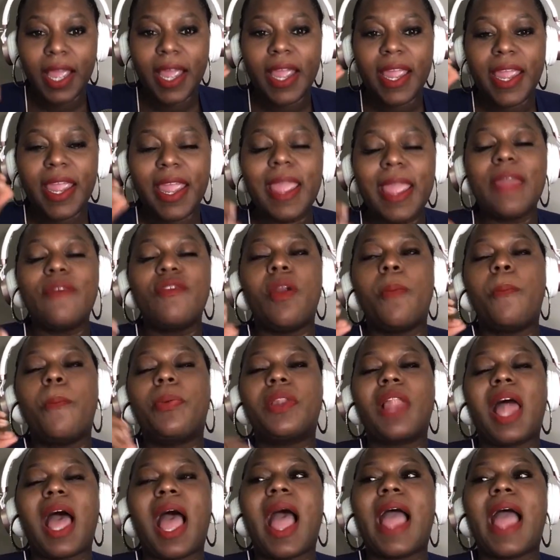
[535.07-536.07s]
He
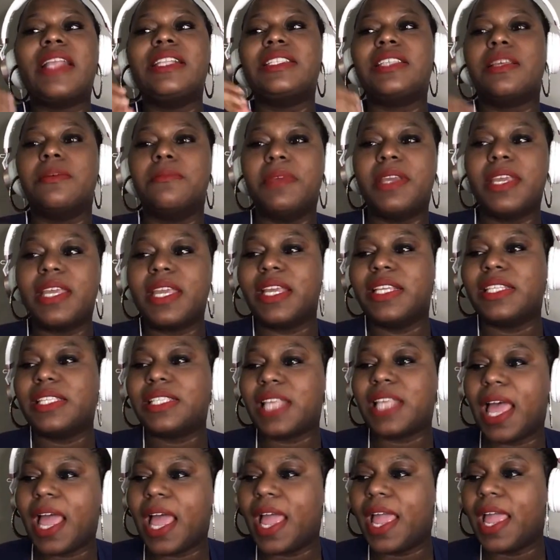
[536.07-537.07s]
replied to me and
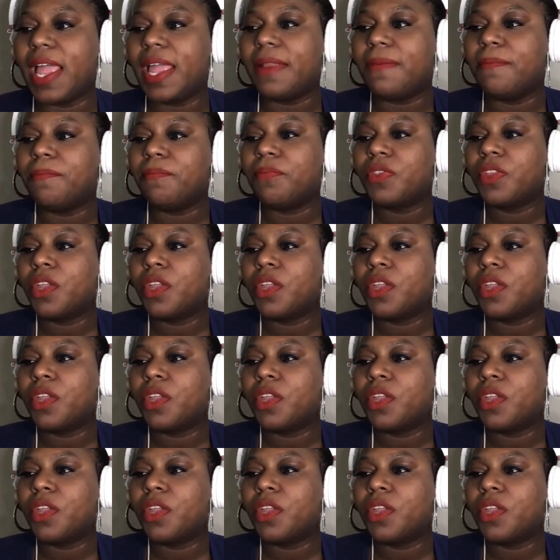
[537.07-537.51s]
said,